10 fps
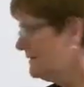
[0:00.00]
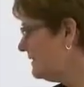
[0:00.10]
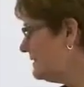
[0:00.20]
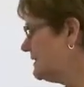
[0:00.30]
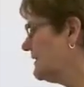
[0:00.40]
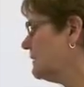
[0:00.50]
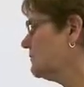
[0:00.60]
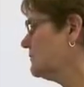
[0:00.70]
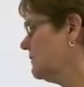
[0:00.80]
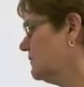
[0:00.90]
This is
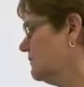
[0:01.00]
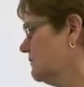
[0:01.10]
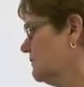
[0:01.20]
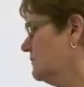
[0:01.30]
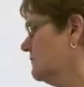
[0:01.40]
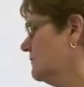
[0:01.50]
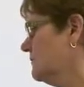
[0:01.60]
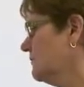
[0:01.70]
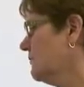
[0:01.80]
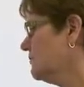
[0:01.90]
equal to
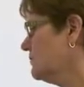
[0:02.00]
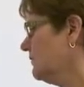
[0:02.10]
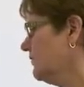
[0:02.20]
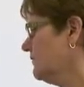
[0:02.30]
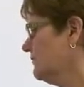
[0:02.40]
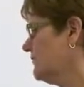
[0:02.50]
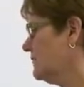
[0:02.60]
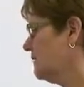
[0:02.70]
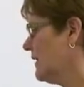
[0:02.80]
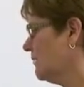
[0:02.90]
close to a
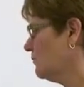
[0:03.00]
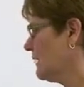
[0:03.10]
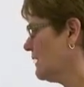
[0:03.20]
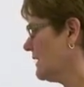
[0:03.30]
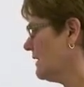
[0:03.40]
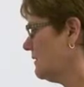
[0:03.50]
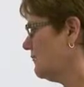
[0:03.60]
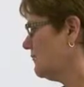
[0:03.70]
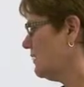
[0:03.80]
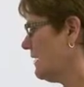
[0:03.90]
15-pound weight gain if
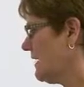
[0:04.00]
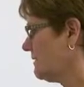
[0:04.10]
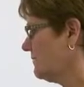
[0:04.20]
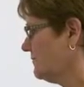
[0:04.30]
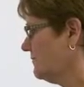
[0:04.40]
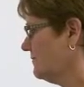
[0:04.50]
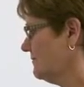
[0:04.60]
you're not active.